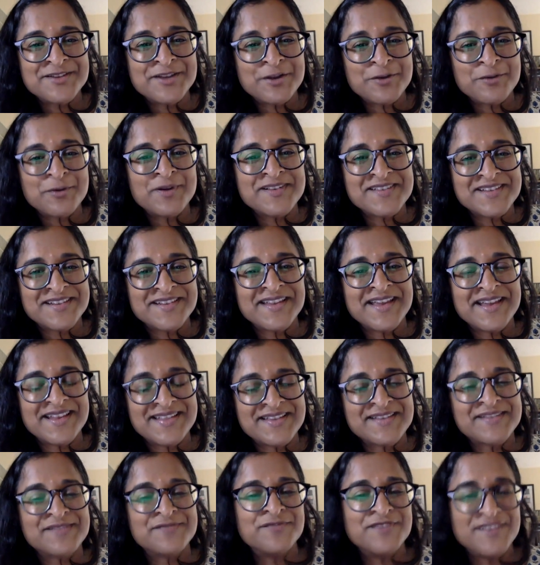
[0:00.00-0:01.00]
So there
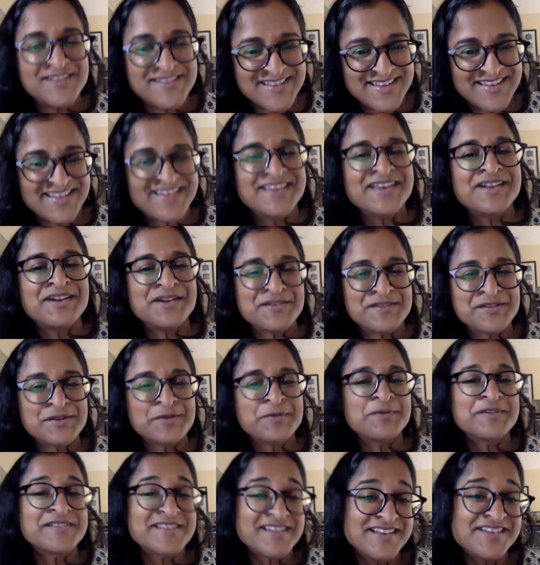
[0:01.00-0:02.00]
wasn't like this visit,
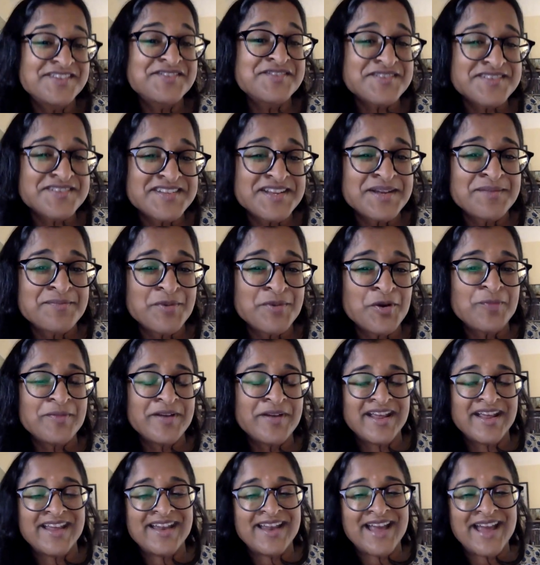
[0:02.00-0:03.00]
you know, so it was an interesting
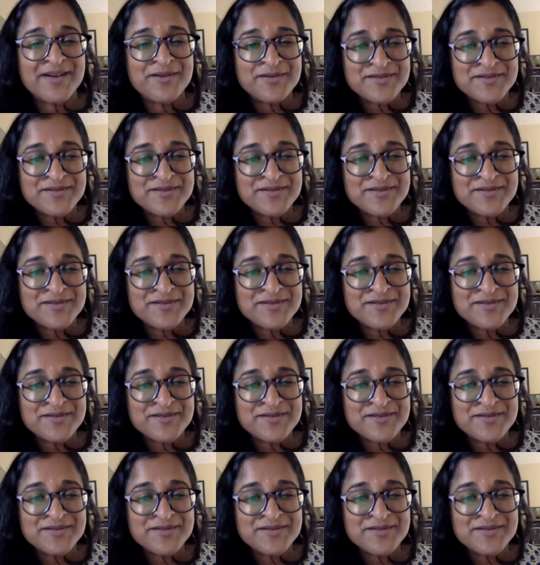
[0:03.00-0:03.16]
moment.